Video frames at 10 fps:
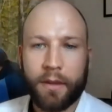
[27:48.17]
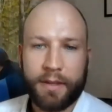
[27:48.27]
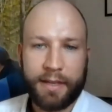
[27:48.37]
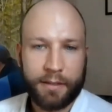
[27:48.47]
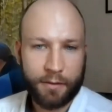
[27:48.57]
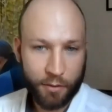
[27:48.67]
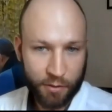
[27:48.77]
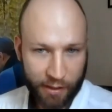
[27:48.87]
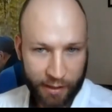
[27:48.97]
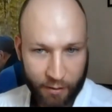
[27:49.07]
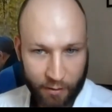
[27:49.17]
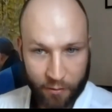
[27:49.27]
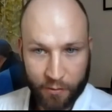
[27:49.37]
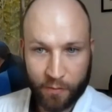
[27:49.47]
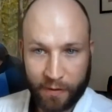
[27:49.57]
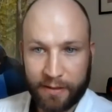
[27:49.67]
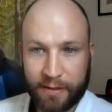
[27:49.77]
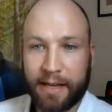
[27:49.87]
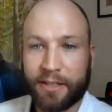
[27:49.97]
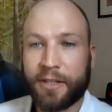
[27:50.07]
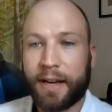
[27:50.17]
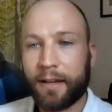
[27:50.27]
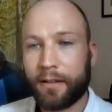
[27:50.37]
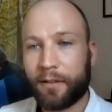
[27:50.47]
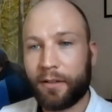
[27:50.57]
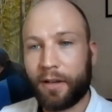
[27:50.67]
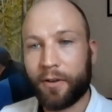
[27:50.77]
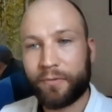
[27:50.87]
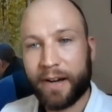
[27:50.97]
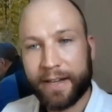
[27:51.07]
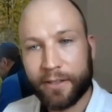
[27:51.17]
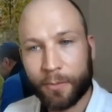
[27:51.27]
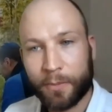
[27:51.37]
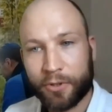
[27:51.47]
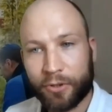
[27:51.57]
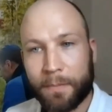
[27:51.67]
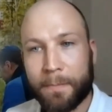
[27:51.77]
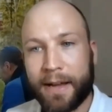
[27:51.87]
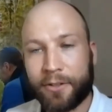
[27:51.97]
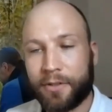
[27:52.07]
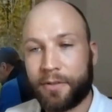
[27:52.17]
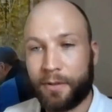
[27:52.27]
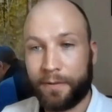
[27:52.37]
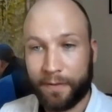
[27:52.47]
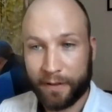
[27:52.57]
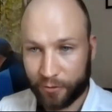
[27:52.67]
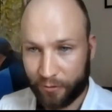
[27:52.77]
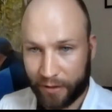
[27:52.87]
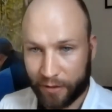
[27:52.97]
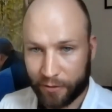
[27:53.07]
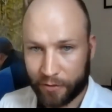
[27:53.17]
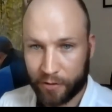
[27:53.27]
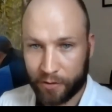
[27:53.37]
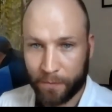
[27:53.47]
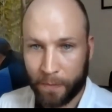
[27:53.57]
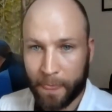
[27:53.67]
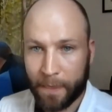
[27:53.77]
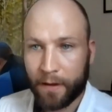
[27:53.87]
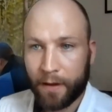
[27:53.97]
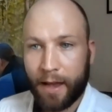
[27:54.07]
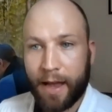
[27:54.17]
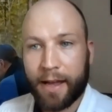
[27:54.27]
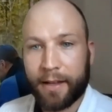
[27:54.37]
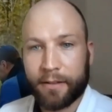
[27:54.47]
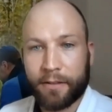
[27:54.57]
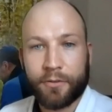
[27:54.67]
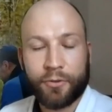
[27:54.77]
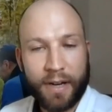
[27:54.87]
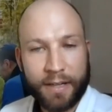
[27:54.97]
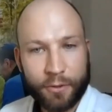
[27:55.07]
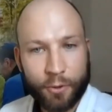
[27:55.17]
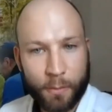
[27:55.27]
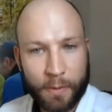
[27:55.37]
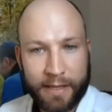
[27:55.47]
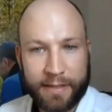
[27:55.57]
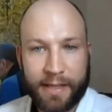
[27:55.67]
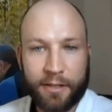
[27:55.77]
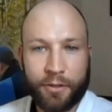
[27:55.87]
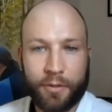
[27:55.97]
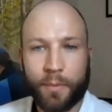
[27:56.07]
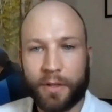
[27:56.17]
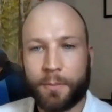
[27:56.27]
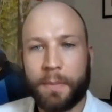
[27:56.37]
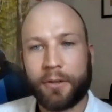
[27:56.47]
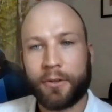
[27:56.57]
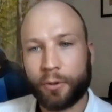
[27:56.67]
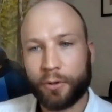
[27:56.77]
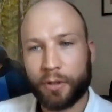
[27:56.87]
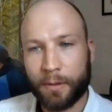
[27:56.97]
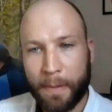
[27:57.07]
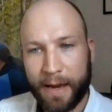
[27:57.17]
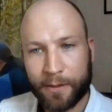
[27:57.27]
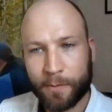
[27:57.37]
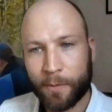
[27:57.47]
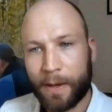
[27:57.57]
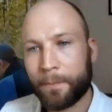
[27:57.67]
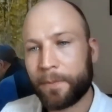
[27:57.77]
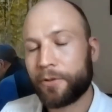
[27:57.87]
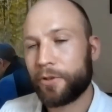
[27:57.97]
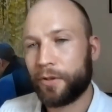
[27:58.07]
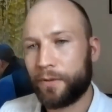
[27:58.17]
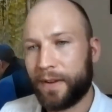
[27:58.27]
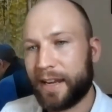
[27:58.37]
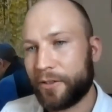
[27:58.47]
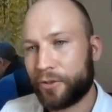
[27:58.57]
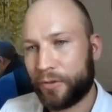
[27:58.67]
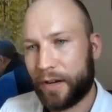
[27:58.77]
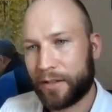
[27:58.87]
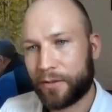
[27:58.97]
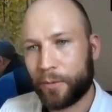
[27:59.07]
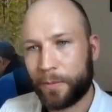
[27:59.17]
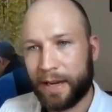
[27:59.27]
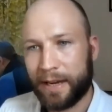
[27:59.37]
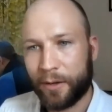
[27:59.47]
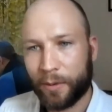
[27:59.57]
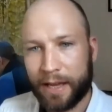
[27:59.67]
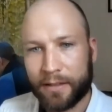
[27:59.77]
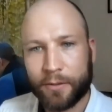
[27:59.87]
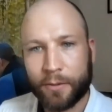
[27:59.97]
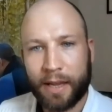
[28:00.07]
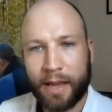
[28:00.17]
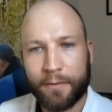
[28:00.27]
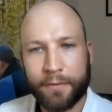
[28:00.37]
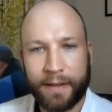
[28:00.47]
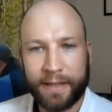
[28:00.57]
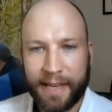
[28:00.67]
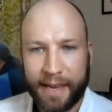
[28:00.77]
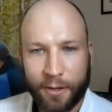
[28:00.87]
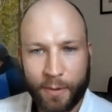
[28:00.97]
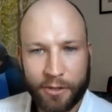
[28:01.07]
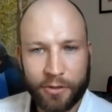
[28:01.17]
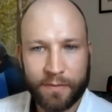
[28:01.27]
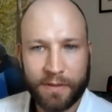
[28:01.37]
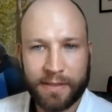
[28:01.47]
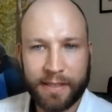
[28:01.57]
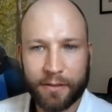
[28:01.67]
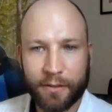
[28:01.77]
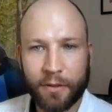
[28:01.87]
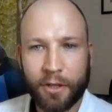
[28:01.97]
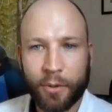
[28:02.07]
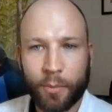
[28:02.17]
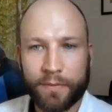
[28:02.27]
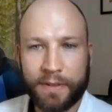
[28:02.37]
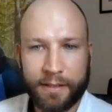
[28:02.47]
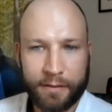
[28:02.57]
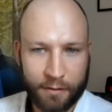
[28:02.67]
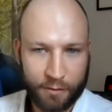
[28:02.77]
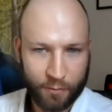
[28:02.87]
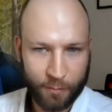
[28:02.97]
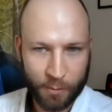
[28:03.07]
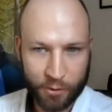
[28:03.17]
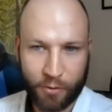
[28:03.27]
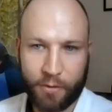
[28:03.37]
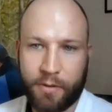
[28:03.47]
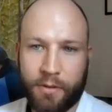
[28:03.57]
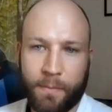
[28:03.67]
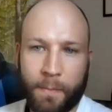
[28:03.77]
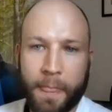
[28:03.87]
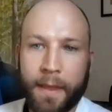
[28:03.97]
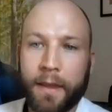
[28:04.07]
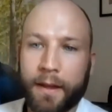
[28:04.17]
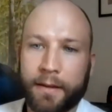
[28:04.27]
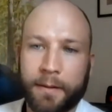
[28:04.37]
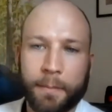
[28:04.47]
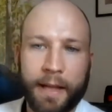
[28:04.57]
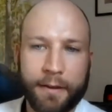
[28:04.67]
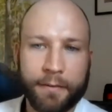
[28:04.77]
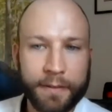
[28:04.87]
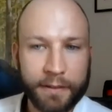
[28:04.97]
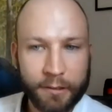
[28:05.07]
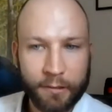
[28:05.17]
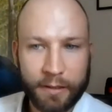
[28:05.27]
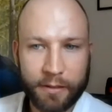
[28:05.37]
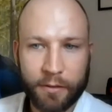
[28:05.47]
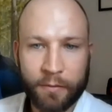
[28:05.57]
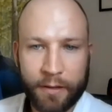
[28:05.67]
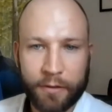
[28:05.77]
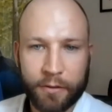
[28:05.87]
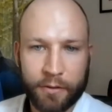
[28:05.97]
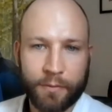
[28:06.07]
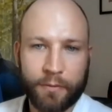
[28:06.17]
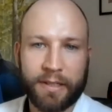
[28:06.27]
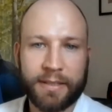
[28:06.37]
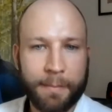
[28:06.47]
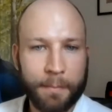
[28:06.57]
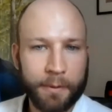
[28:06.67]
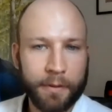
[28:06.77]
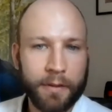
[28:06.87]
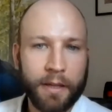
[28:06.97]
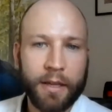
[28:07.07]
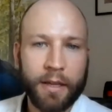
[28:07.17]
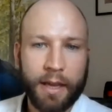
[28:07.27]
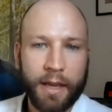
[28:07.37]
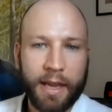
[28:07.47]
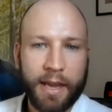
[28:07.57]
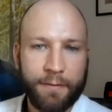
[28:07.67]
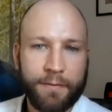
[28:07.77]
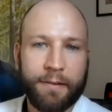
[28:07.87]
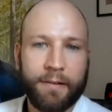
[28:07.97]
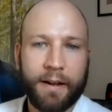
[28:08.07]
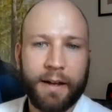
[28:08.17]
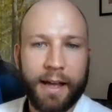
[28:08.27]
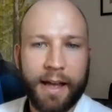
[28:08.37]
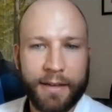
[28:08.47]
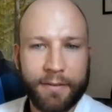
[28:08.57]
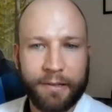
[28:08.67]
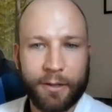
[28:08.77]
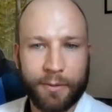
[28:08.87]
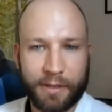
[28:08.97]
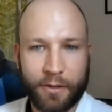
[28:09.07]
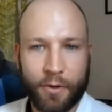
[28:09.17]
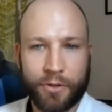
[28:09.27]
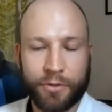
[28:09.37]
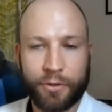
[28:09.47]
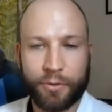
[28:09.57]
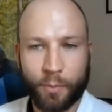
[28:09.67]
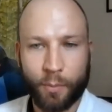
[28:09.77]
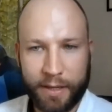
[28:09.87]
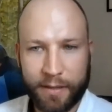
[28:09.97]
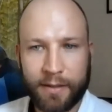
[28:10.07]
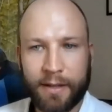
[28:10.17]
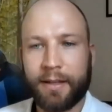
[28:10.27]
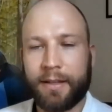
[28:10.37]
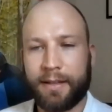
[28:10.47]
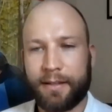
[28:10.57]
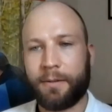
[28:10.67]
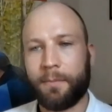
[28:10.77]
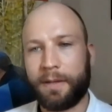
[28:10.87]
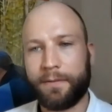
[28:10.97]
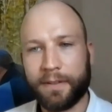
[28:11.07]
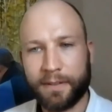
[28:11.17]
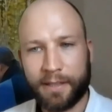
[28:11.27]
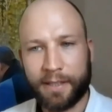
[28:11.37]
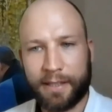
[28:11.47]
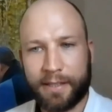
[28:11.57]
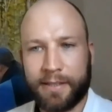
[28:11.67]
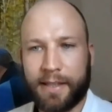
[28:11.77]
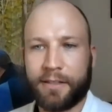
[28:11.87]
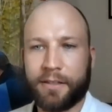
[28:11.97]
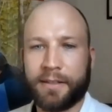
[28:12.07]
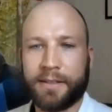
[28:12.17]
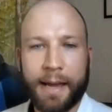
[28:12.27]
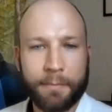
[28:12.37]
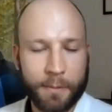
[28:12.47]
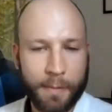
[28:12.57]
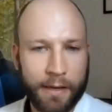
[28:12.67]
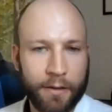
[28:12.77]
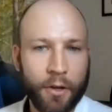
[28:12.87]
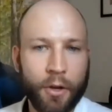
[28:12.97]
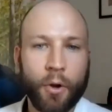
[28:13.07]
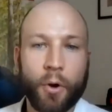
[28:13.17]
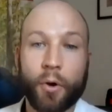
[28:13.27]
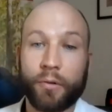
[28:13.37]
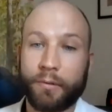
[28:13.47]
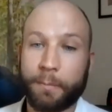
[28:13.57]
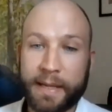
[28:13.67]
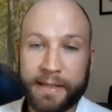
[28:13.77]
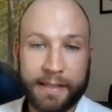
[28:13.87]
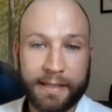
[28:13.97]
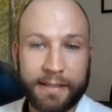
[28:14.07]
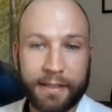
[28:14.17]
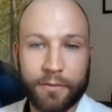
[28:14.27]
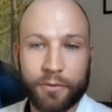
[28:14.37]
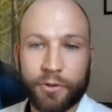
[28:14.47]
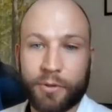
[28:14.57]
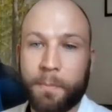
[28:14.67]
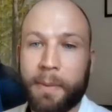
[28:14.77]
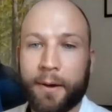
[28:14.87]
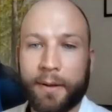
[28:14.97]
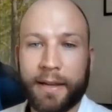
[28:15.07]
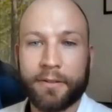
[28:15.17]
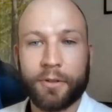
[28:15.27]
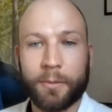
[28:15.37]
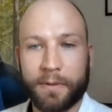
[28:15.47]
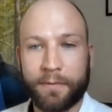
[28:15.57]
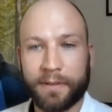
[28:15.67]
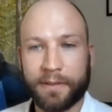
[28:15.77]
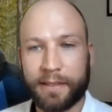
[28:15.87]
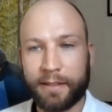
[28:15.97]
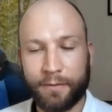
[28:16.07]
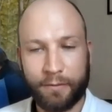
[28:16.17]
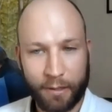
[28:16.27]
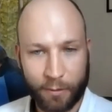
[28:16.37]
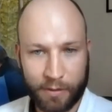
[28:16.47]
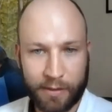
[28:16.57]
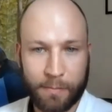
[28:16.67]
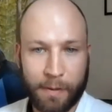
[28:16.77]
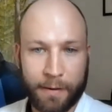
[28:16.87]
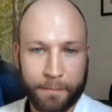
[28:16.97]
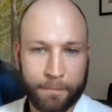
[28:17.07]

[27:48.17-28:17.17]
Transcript: This usually includes things like checking that the array geometry matches the field records, and trace normalization, which makes sure that the maximum amplitude of each trace will be equalized account for attenuation of the signal with distance from the source. And then applying filtering to the records. For example, if there are high frequency noise due to wind, then this can be filtered at this stage in the time domain, or a repeating signal due to power lines could be filtered in the frequency domain.